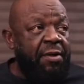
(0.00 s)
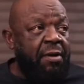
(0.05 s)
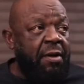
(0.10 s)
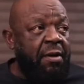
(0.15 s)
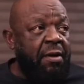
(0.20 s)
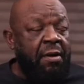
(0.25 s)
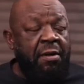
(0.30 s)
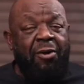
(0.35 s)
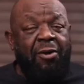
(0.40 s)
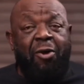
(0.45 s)

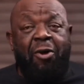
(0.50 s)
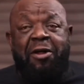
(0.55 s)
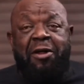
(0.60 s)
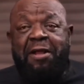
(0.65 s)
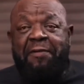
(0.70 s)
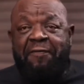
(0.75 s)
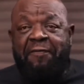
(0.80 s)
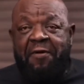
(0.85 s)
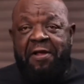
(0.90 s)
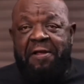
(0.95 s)
Luckily
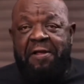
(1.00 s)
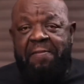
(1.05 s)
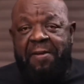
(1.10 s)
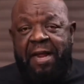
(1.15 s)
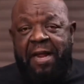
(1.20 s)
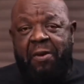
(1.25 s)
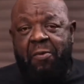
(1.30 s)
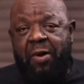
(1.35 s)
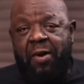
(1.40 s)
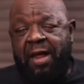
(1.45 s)
for him,
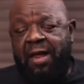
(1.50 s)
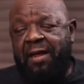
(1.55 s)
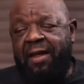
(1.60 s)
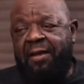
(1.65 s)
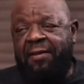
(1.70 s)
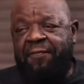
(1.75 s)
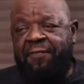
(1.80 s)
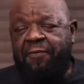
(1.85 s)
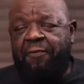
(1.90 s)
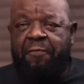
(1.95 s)
there were a
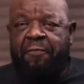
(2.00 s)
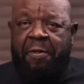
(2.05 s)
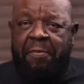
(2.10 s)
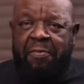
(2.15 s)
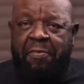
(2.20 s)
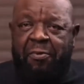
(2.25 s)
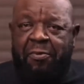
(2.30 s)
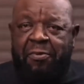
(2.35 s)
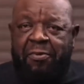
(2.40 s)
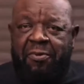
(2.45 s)
few
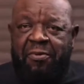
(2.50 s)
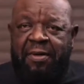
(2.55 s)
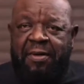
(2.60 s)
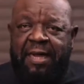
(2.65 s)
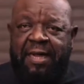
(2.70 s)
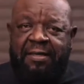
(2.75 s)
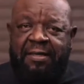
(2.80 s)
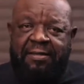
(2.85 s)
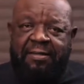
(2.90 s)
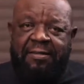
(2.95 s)
people
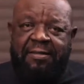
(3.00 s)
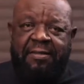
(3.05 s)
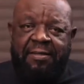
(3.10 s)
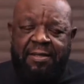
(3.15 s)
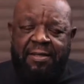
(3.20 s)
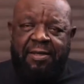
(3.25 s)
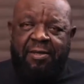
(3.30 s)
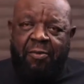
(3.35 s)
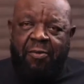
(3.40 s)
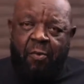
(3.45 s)
that
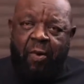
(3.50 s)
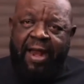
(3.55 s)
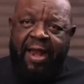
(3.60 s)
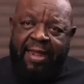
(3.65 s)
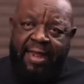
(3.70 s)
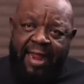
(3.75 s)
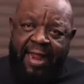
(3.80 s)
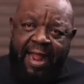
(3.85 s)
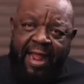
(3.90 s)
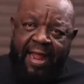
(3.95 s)
were
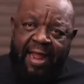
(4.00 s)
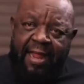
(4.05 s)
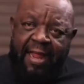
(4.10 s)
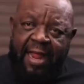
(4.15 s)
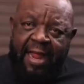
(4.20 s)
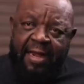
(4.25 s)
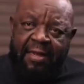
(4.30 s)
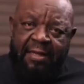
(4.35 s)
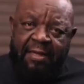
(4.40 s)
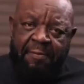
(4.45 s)
there,
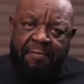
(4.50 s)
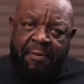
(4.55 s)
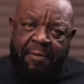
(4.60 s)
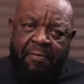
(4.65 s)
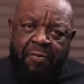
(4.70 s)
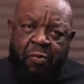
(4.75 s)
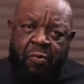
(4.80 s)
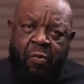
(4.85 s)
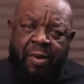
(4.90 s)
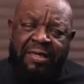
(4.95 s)
and the
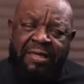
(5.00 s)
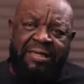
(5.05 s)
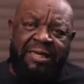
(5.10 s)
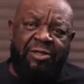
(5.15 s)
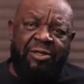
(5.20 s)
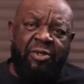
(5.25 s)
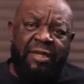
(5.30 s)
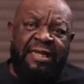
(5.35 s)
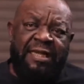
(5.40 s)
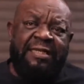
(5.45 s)
people wanted
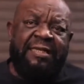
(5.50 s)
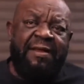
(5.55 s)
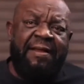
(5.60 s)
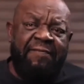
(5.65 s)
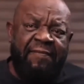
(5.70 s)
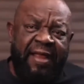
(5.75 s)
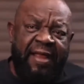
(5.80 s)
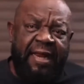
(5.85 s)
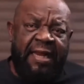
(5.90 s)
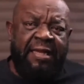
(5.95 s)
to
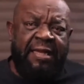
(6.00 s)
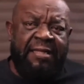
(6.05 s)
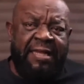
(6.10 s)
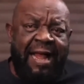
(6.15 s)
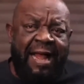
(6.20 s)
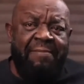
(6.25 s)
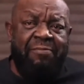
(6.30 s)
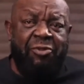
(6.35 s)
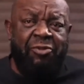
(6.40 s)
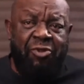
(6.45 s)
intervene in
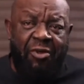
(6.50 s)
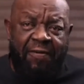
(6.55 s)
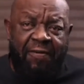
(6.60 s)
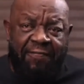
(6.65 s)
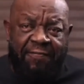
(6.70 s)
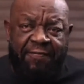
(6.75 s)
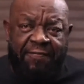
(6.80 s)
terms of